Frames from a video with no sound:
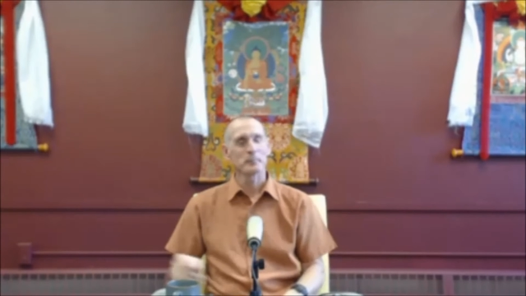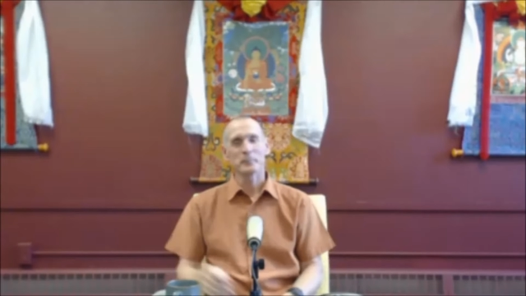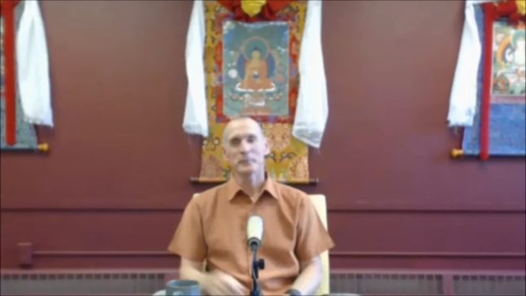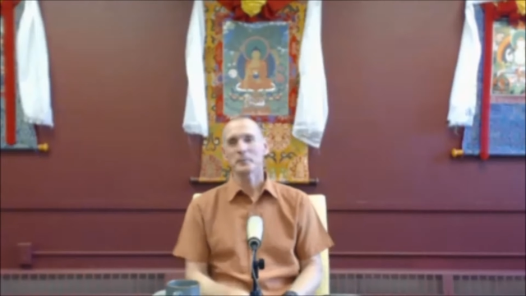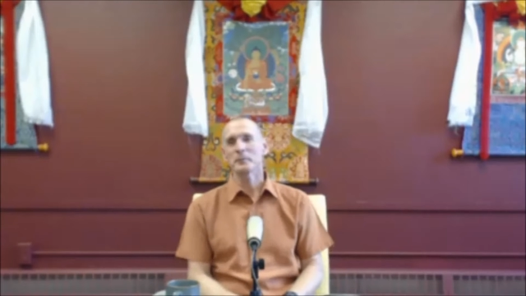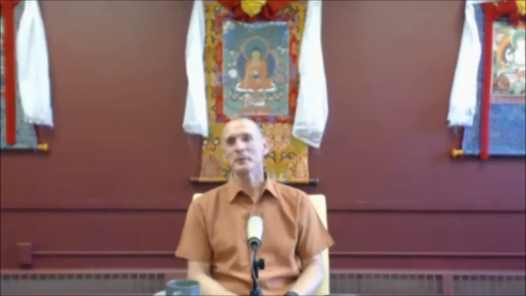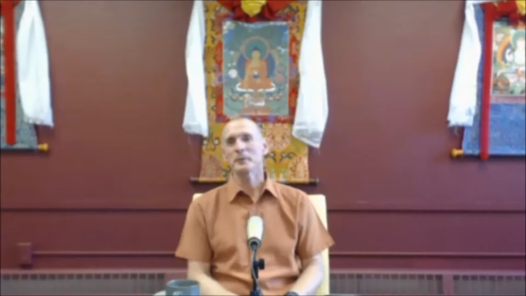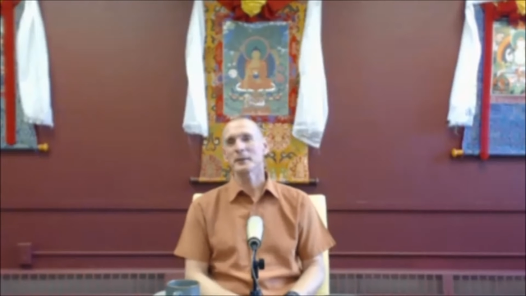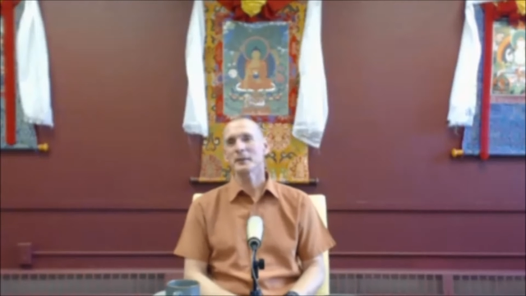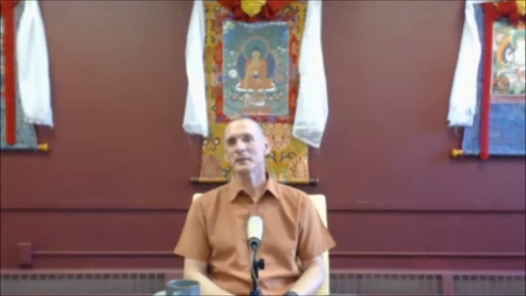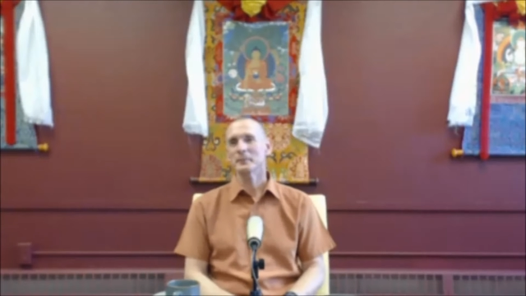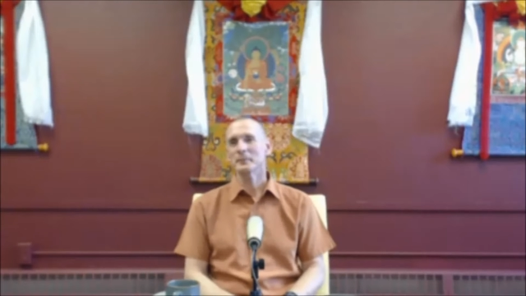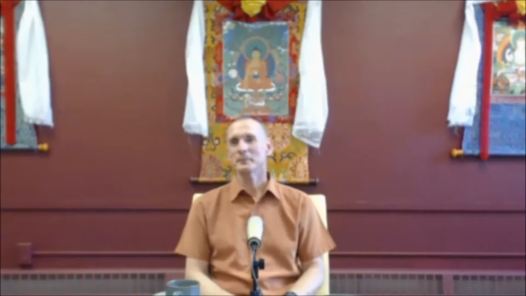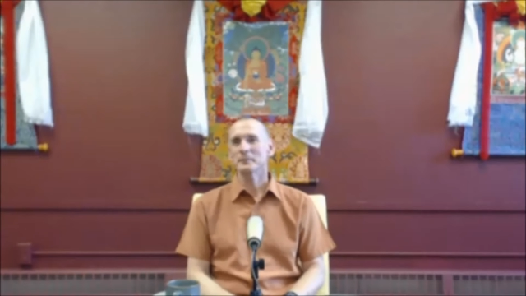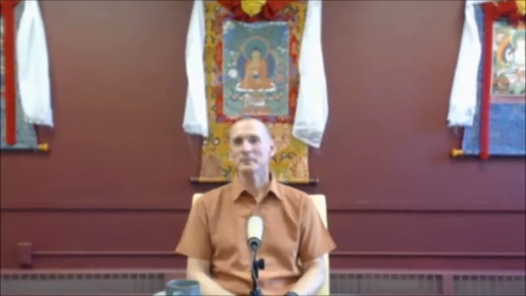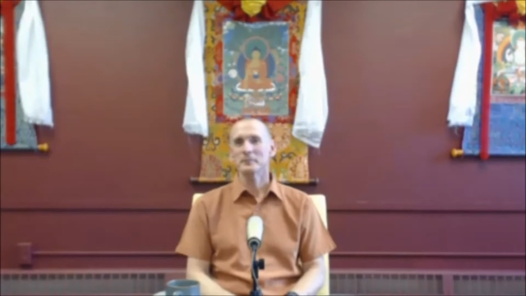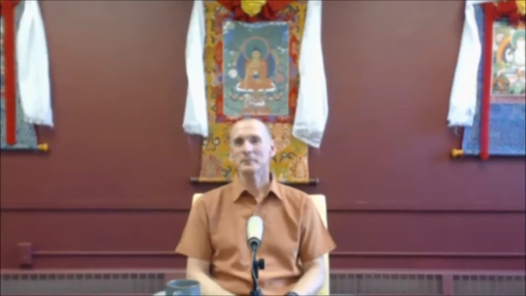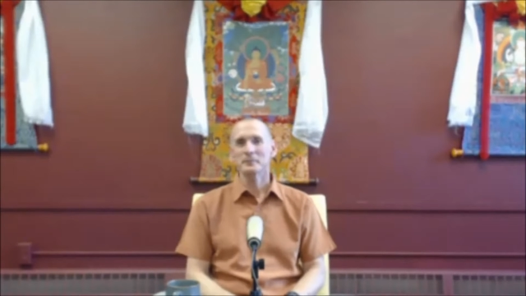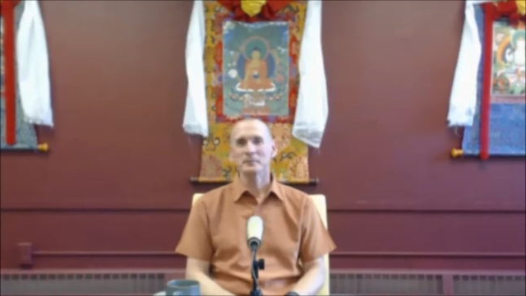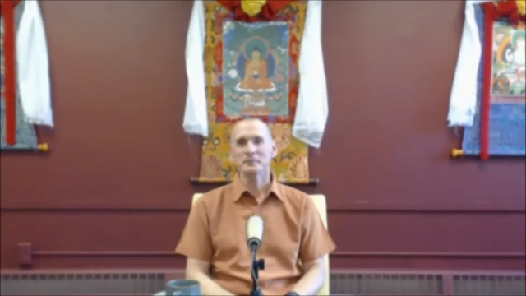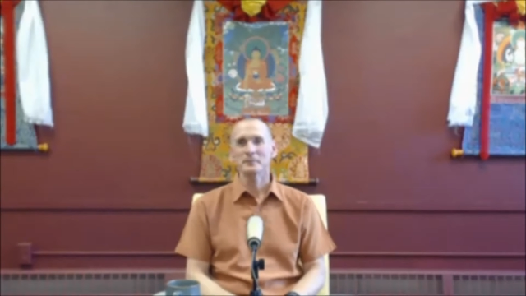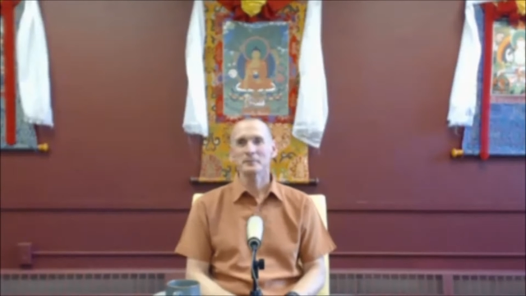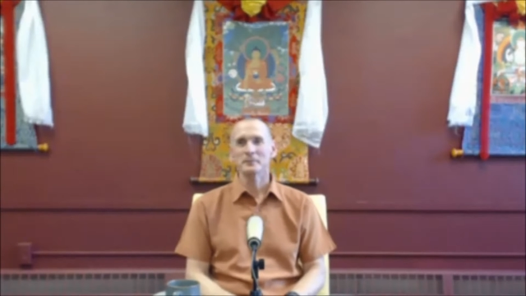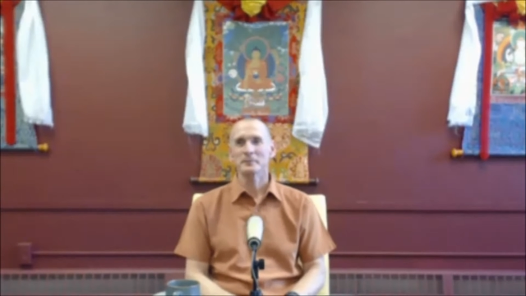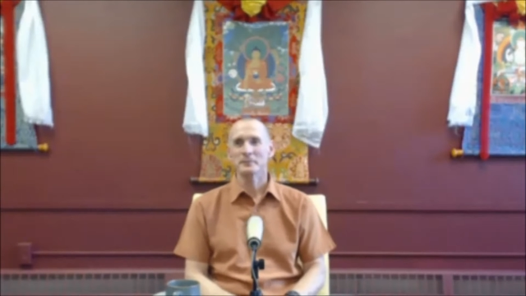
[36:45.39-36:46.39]
Well,
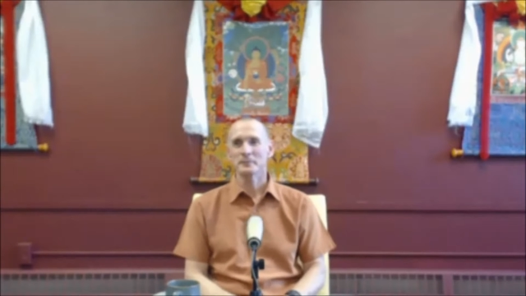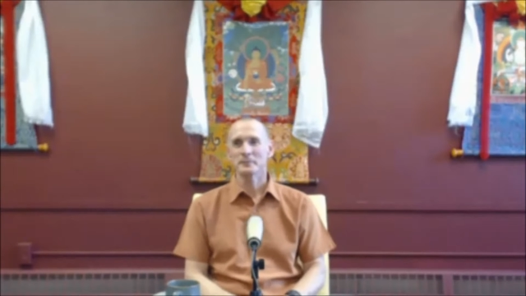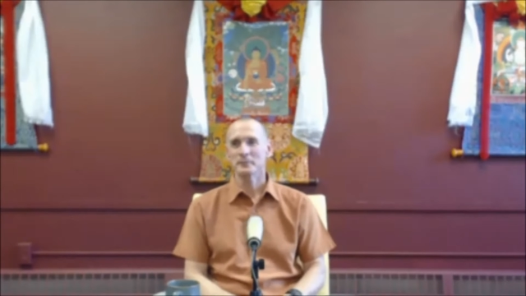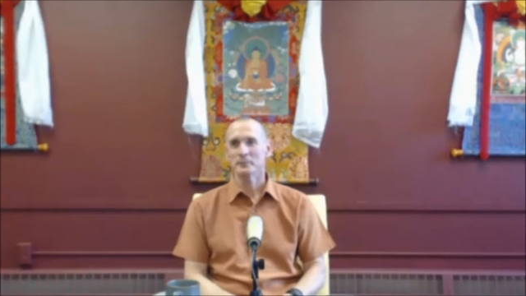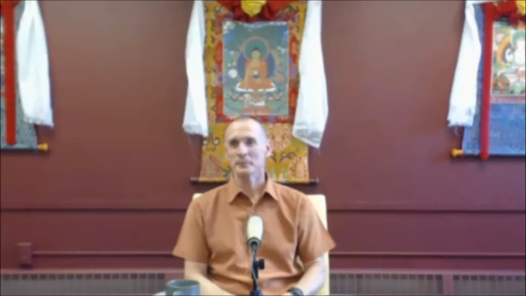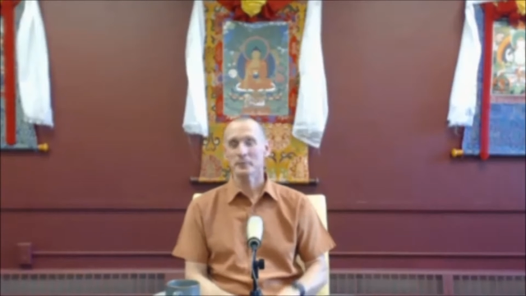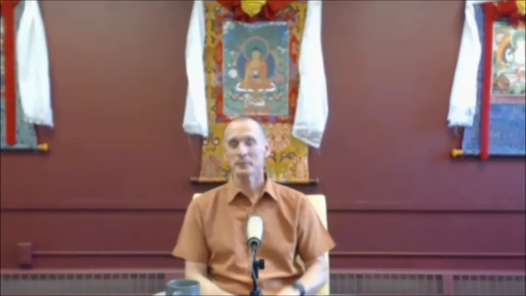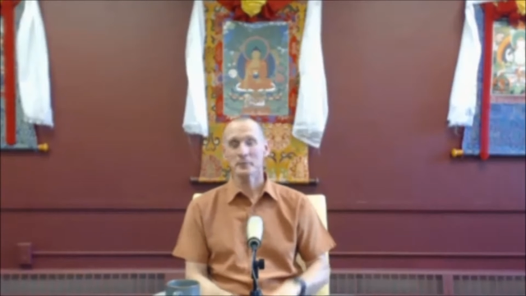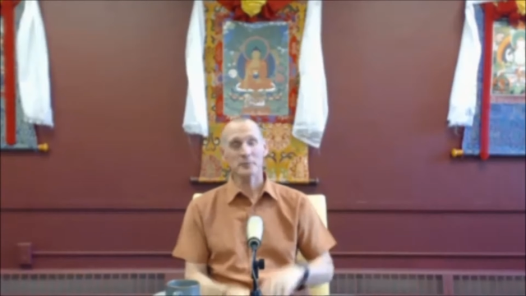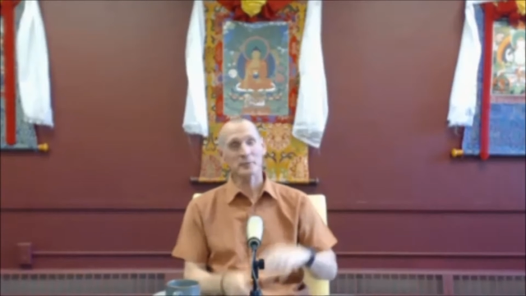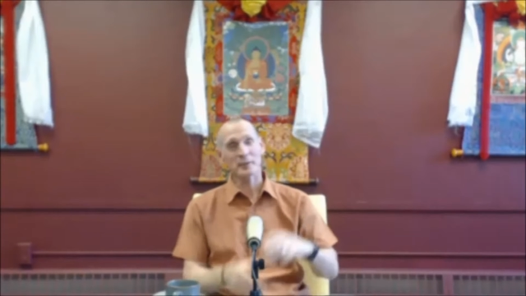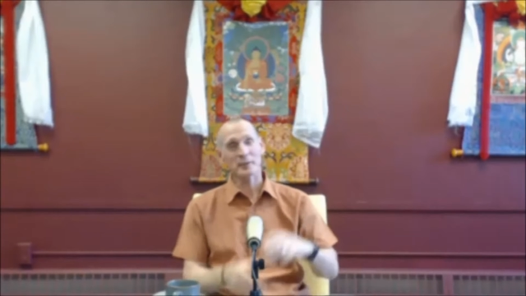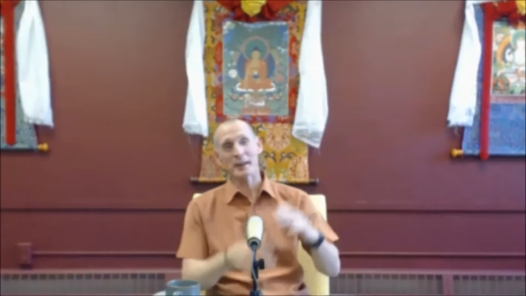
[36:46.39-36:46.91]
first